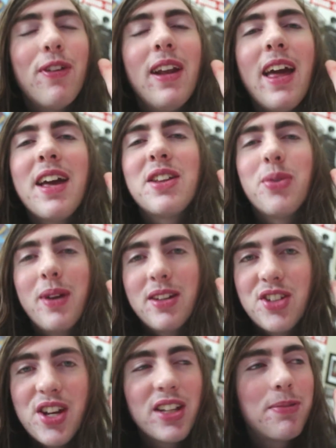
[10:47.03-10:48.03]
of her later tweets,
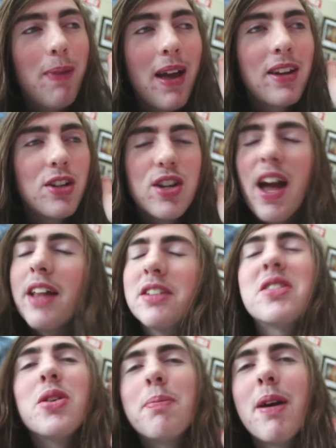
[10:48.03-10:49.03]
she explained that she had
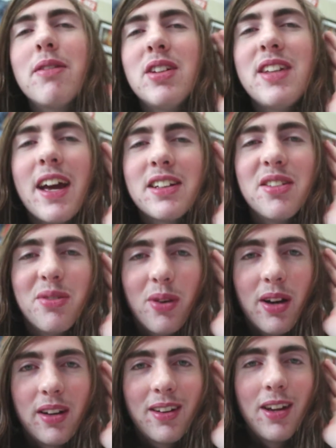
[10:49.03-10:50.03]
to do a bit of detective
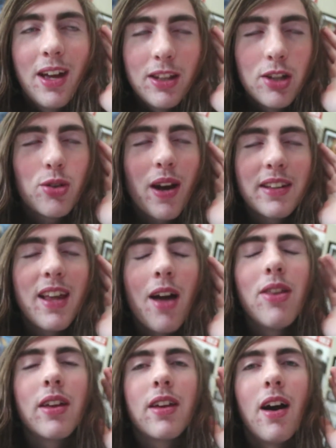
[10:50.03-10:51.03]
work to track
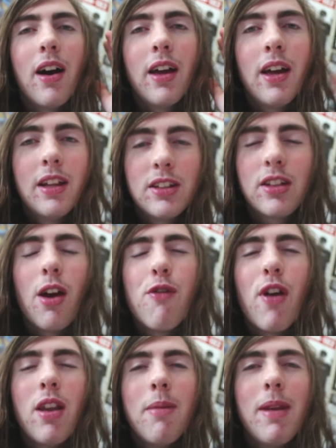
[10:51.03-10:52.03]
down the guy, to
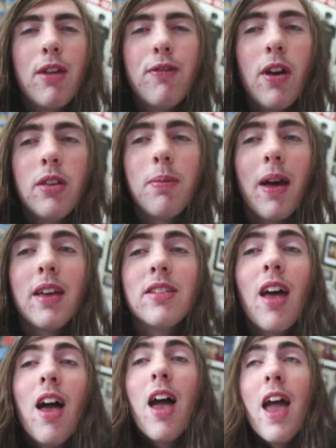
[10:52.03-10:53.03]
confront him in the first place.
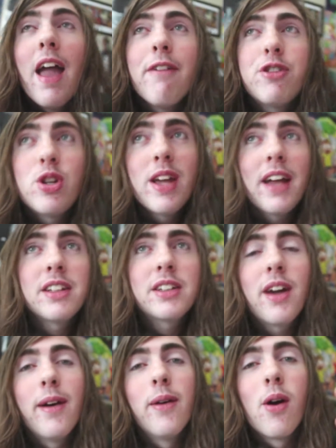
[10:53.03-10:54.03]
If she had to
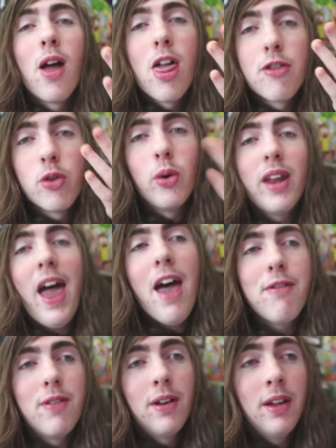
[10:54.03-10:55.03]
go through all that
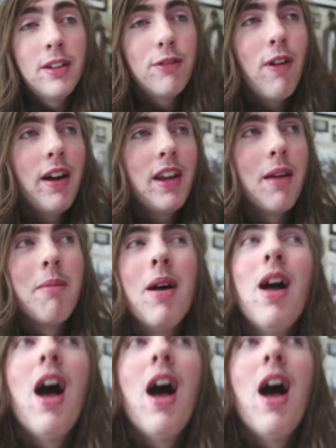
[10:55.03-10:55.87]
effort to find him,